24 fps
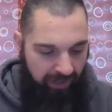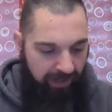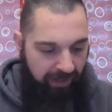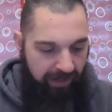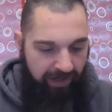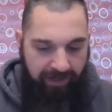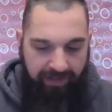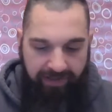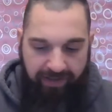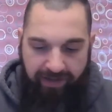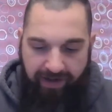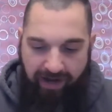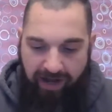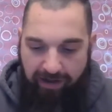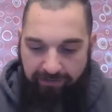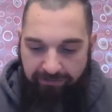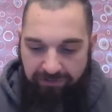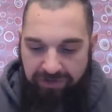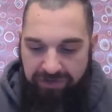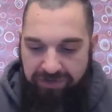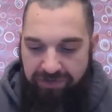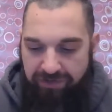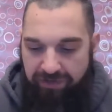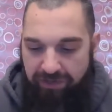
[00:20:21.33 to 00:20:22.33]
And then
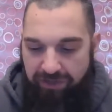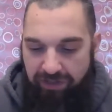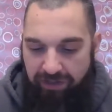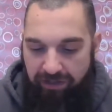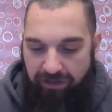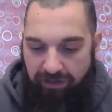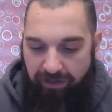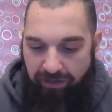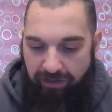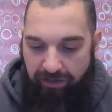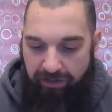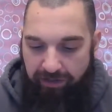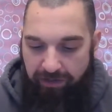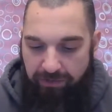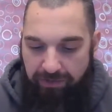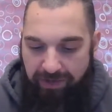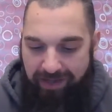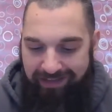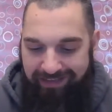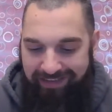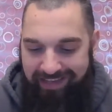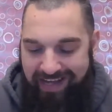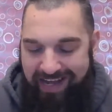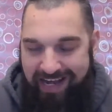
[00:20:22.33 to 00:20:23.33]
obviously,
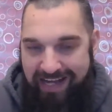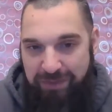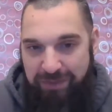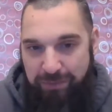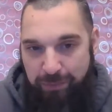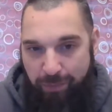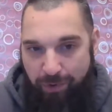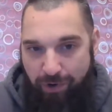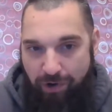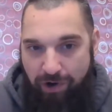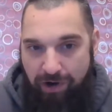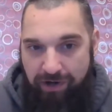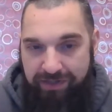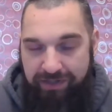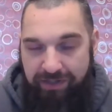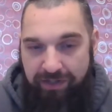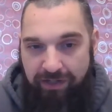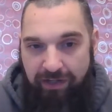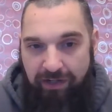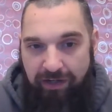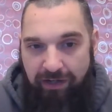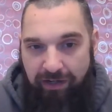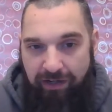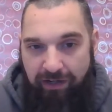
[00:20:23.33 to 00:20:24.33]
that last part
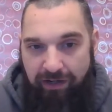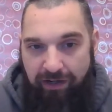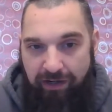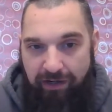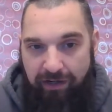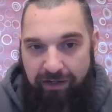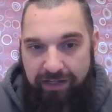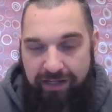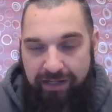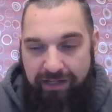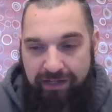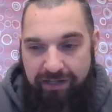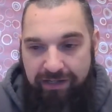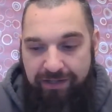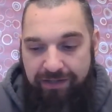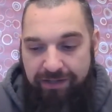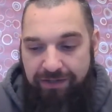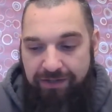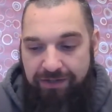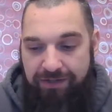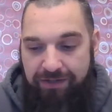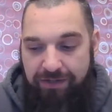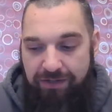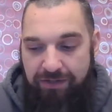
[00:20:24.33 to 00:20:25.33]

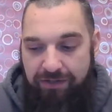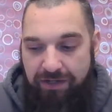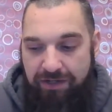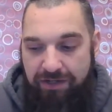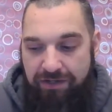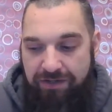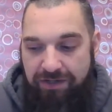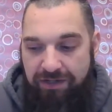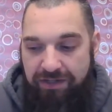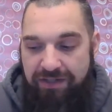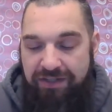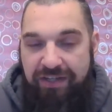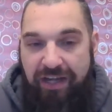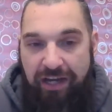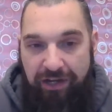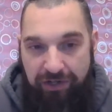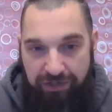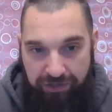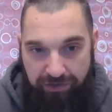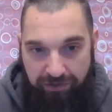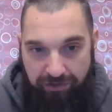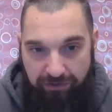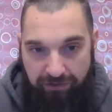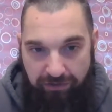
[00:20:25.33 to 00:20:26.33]
is
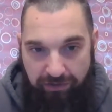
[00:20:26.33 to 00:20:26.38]
essential.